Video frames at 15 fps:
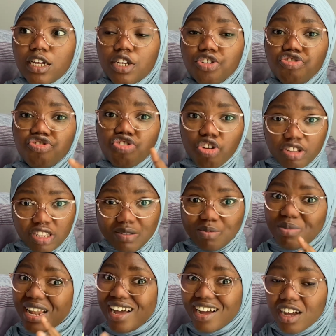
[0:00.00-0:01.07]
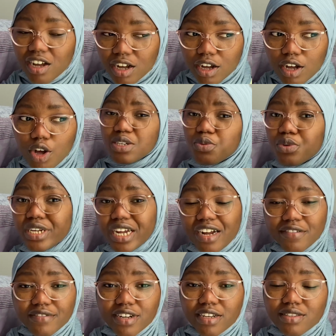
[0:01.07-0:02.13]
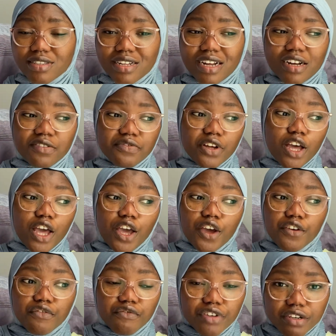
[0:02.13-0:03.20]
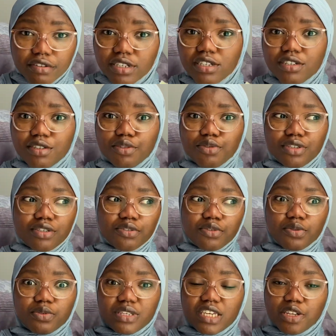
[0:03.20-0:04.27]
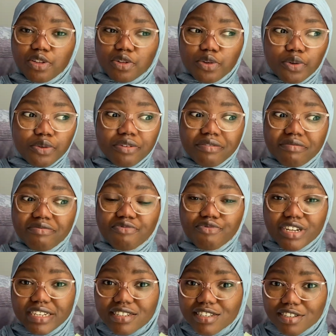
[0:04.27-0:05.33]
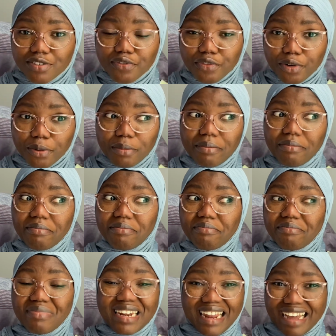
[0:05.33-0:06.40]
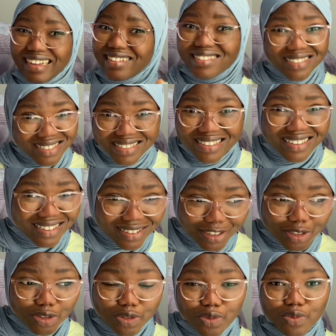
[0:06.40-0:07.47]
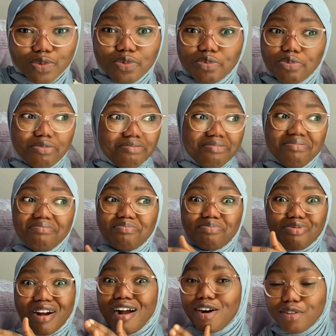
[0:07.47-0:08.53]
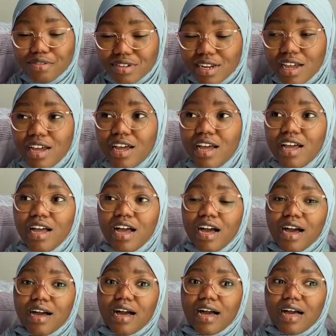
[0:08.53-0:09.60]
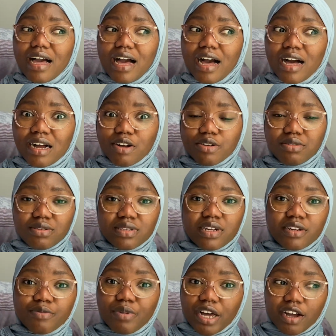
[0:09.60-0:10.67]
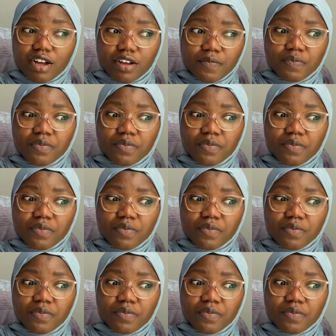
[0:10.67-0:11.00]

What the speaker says: not black, when Africans that have varying degrees of skin tone ranging from light skin to brown are considered black?